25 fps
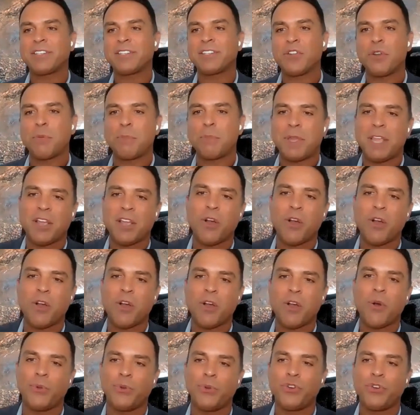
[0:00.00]
That's going to
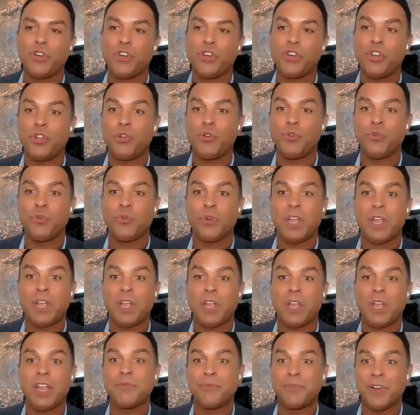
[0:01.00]
be a whole
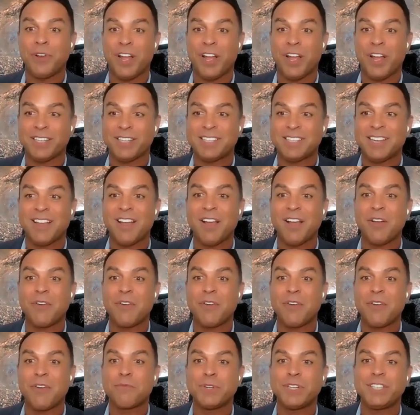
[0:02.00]
new
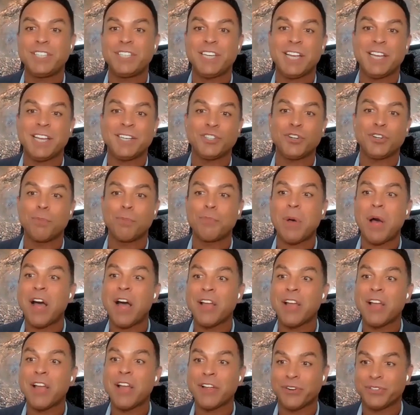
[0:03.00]
influx of
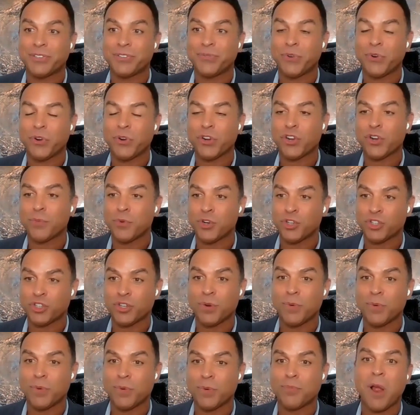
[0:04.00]
potential buyers for
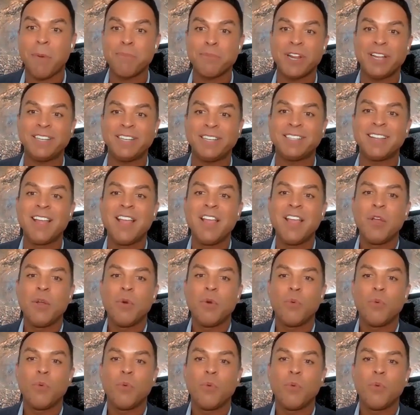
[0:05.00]
commercial properties.
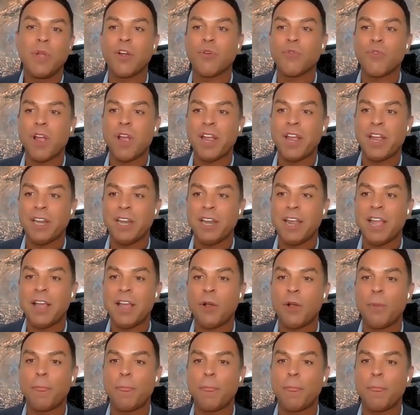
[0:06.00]
We are
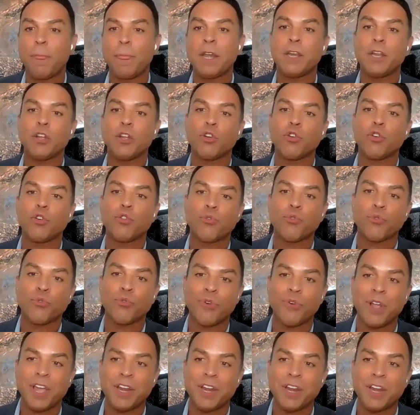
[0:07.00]
right now at an
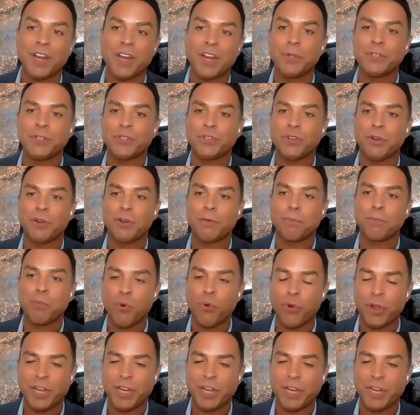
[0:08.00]
incredible
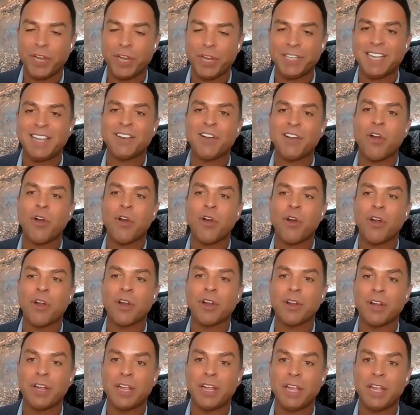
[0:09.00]
sort of point in
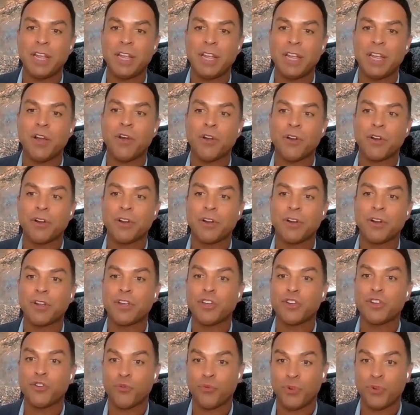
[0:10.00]

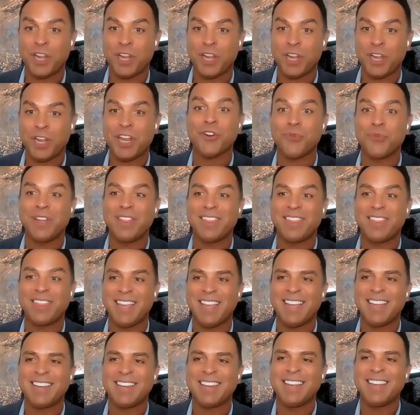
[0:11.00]
our career
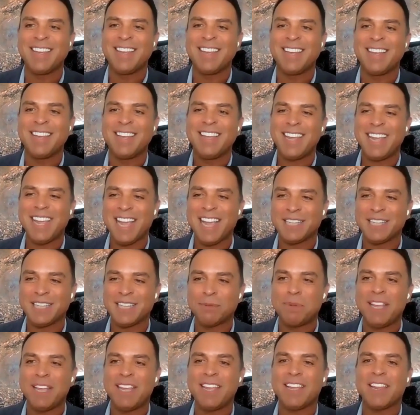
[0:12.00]
within
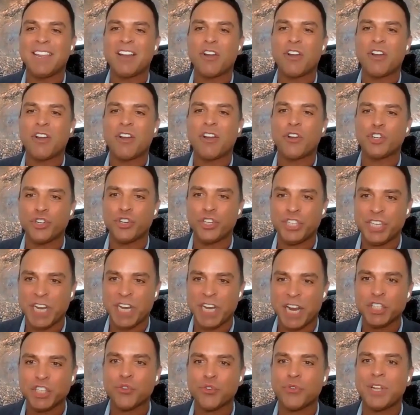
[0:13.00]
eXp and our
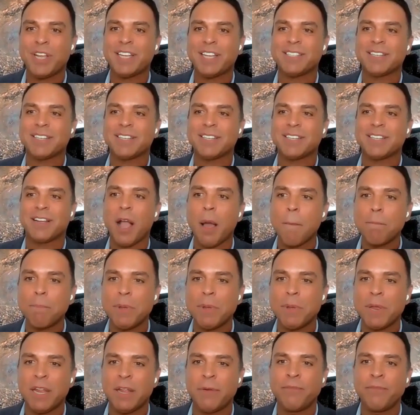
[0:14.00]
trajectory as a
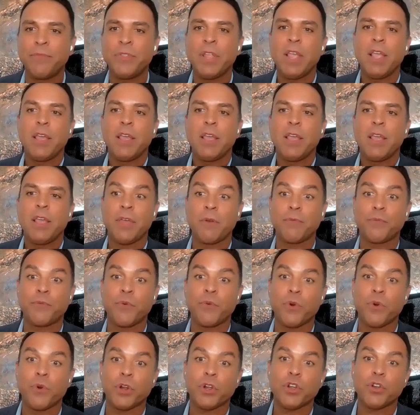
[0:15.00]
company,
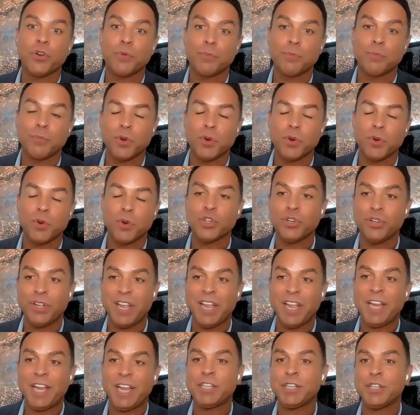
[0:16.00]
that for
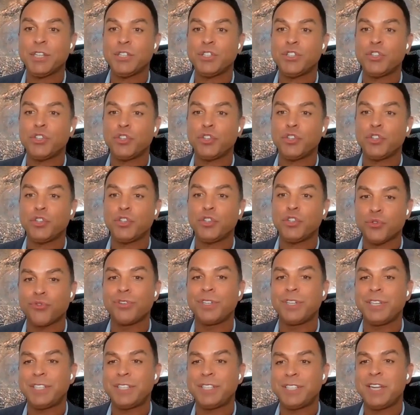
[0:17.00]
commercial agents to
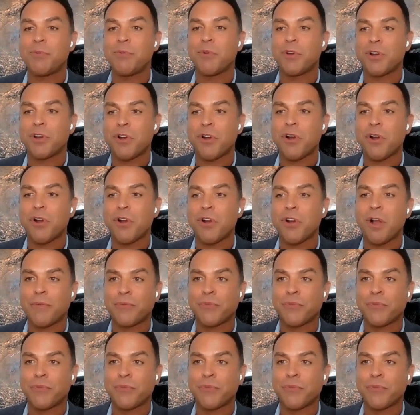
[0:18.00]
truly see what